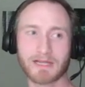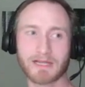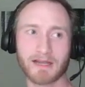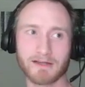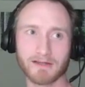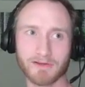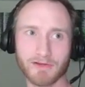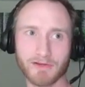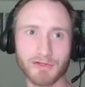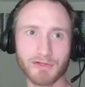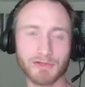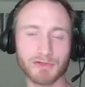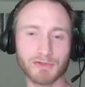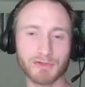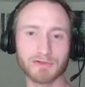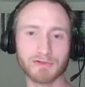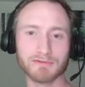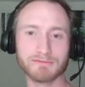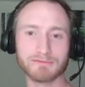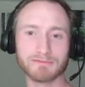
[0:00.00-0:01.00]
and
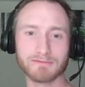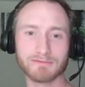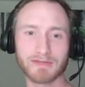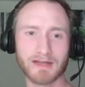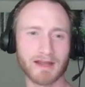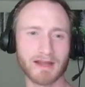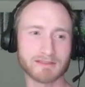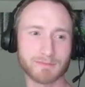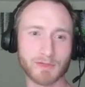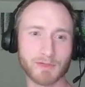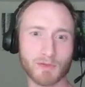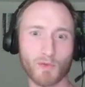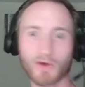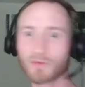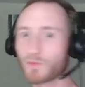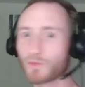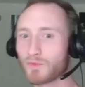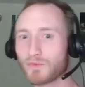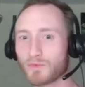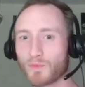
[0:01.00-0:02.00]
knew it has to be
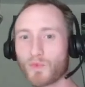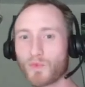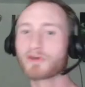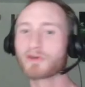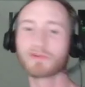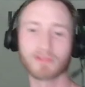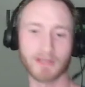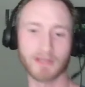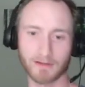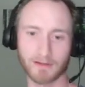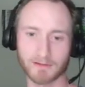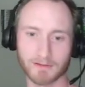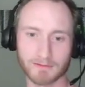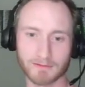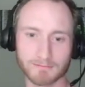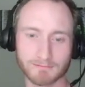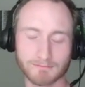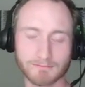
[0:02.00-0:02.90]
one one or the other.